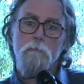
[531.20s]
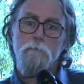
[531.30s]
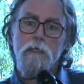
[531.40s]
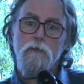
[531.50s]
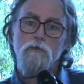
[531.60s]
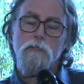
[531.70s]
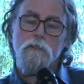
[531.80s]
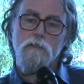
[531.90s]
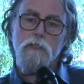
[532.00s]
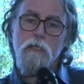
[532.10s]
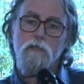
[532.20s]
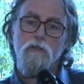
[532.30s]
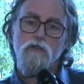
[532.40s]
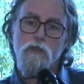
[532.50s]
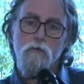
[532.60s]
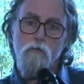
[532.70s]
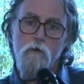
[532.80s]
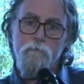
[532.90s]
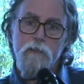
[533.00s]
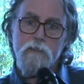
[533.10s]
be used as a psychological
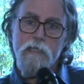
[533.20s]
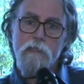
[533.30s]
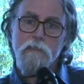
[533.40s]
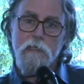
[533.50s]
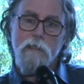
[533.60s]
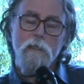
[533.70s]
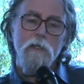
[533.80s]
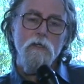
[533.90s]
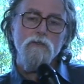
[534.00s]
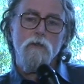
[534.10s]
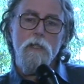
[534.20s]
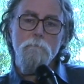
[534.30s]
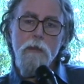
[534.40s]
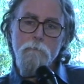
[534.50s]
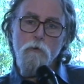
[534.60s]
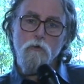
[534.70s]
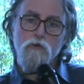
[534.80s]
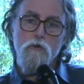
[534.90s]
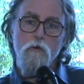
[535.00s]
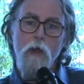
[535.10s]
warfare tactic to get people
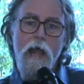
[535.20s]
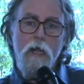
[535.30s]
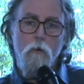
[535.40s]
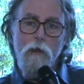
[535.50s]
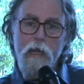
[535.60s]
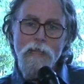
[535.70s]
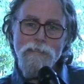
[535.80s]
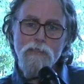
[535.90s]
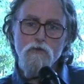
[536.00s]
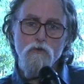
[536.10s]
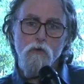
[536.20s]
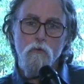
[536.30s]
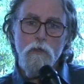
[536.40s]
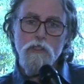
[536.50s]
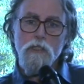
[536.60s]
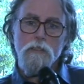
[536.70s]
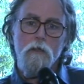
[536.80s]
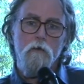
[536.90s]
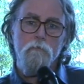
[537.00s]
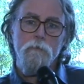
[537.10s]
to acquiesce to the wishes
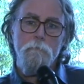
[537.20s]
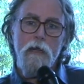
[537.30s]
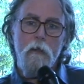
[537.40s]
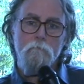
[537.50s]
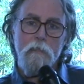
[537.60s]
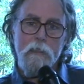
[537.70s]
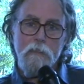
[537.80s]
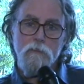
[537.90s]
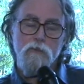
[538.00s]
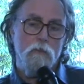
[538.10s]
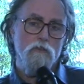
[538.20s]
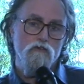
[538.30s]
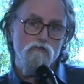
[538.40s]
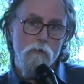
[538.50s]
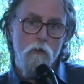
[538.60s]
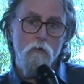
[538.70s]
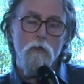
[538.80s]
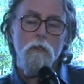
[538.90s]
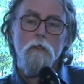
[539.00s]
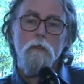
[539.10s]
of the power elites that control
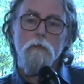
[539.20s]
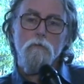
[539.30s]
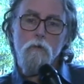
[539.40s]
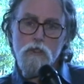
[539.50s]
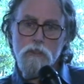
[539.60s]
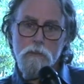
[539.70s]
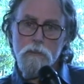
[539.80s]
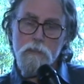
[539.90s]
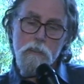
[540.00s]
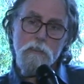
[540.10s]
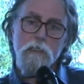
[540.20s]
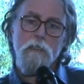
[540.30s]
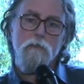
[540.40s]
Washington, D.C.,